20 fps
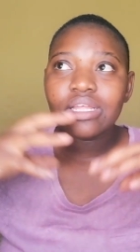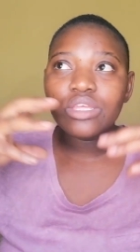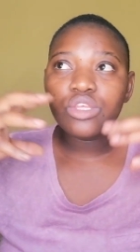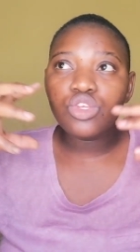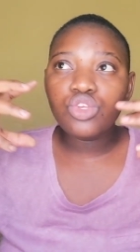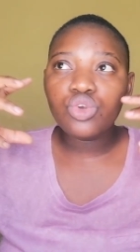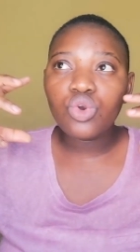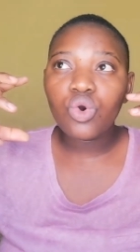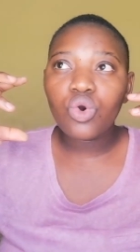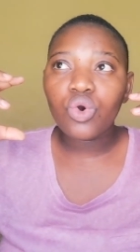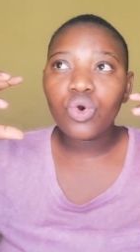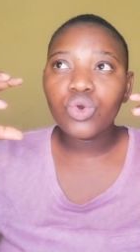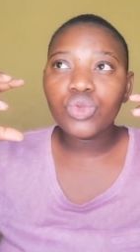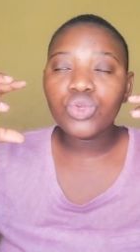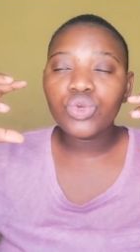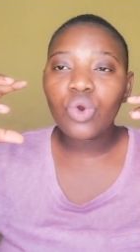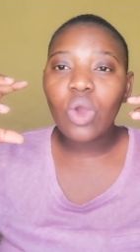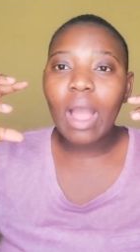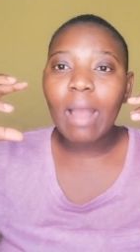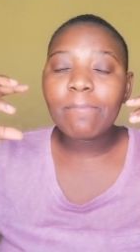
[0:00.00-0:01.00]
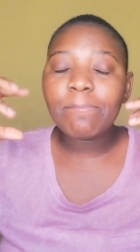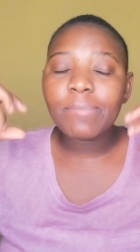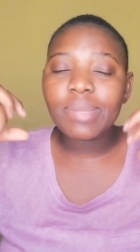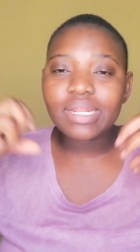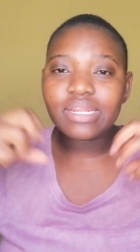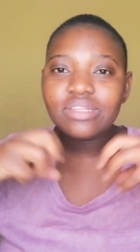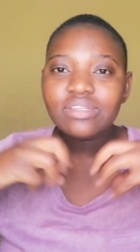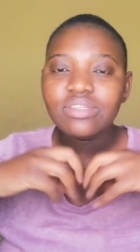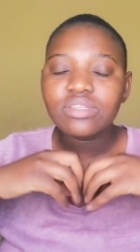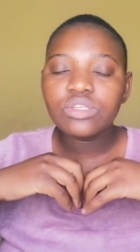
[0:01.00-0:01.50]
your
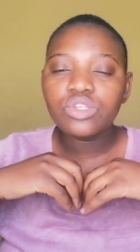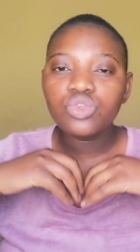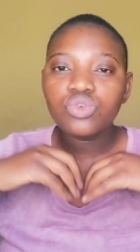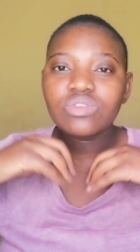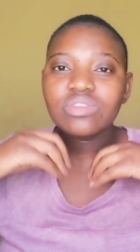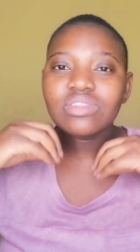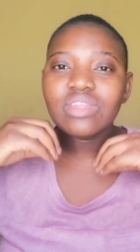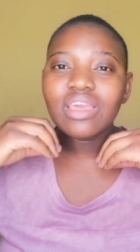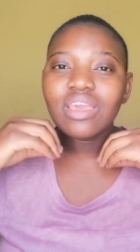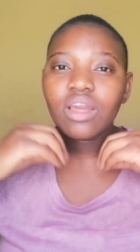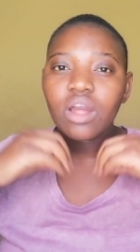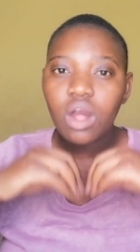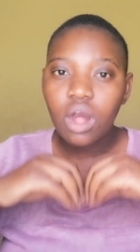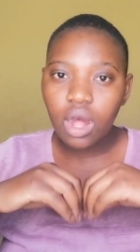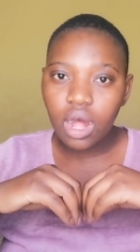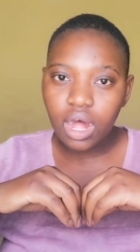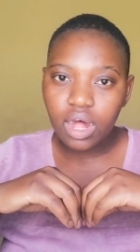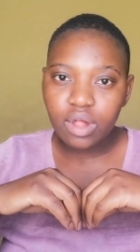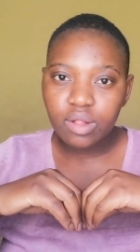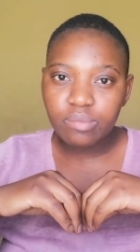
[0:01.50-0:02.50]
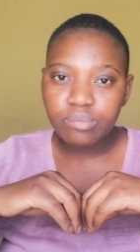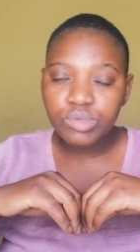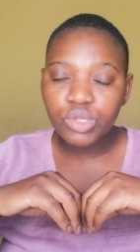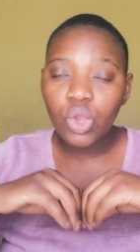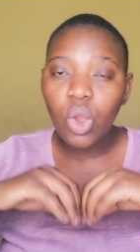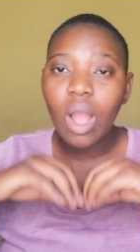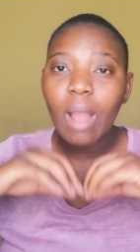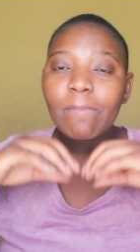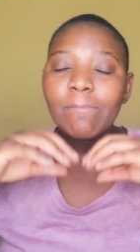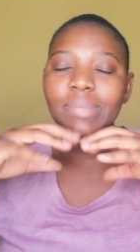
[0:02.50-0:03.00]
ability to stay calm,
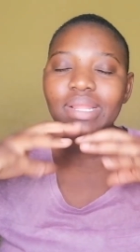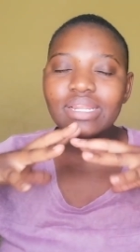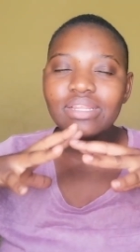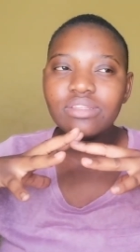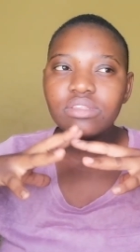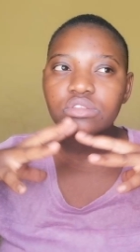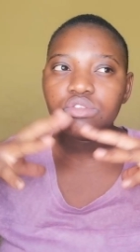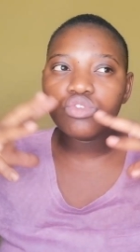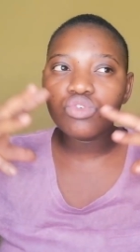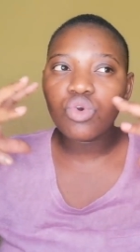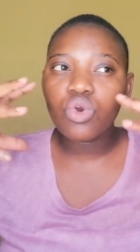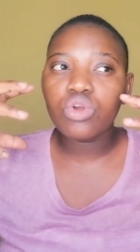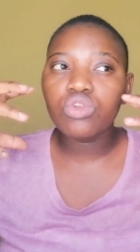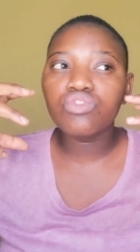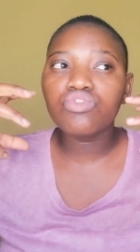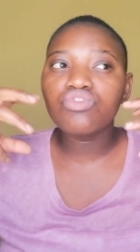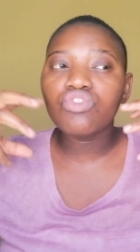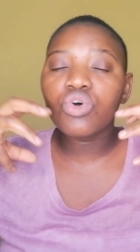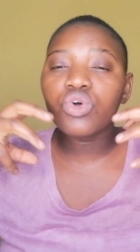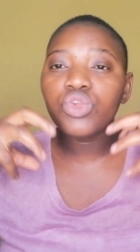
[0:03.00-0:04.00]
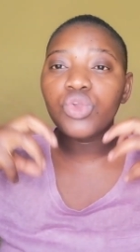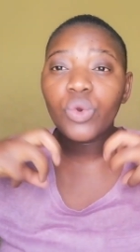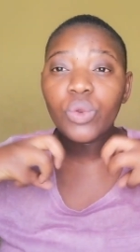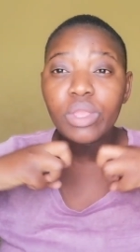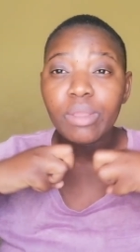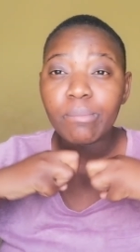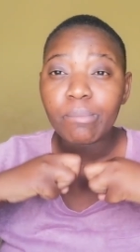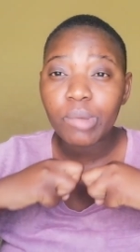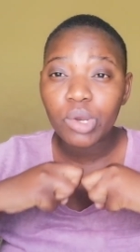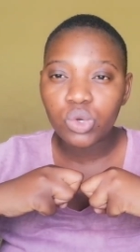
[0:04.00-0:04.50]
your ability to control your
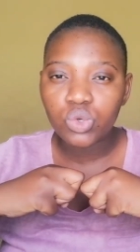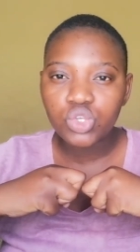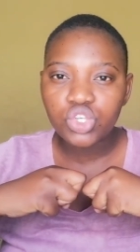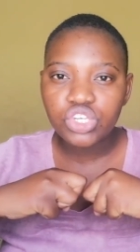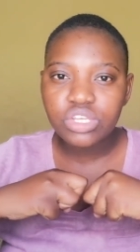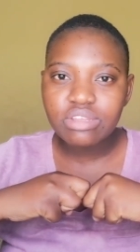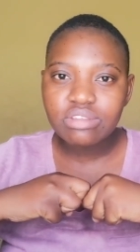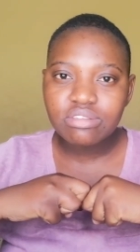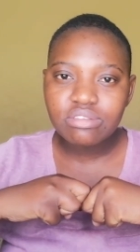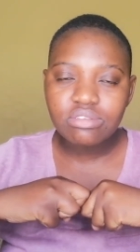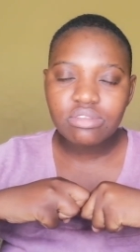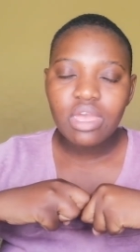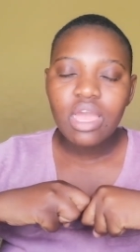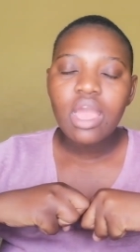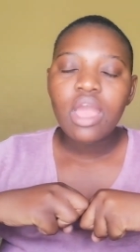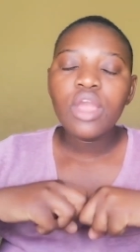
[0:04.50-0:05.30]
emotions,